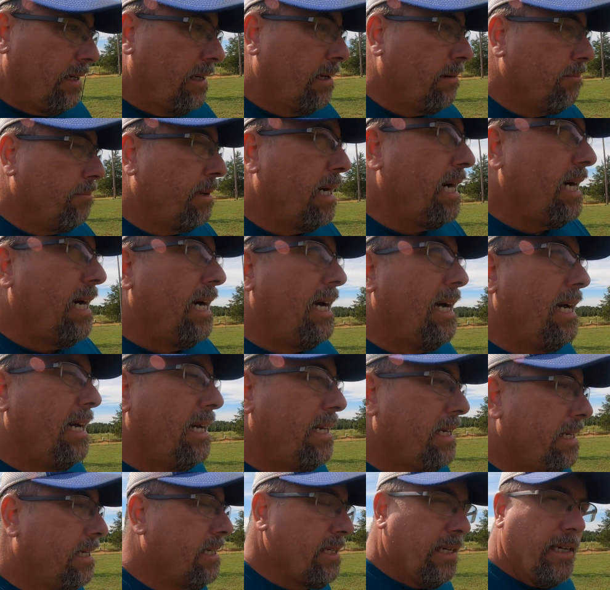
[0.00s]
up
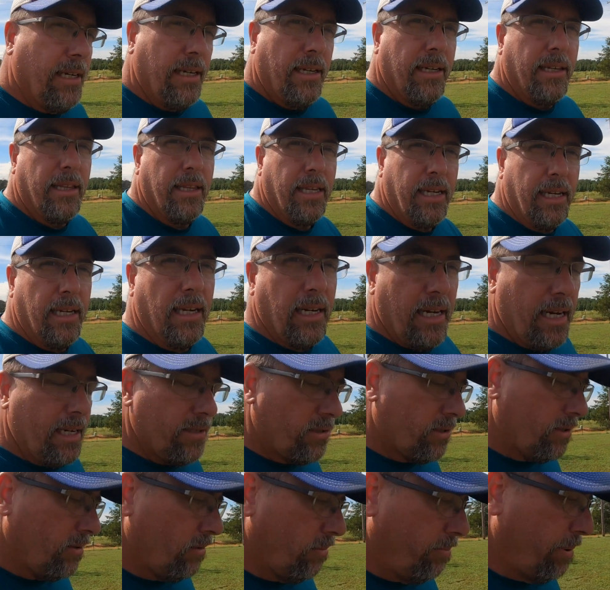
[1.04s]
behind the
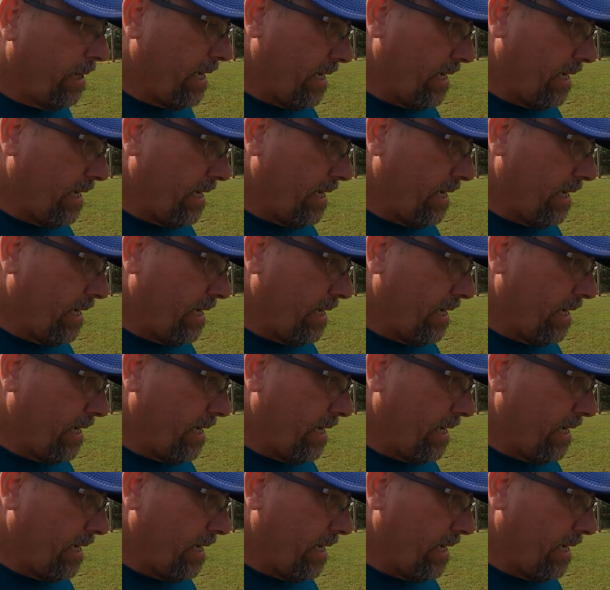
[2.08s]
electrical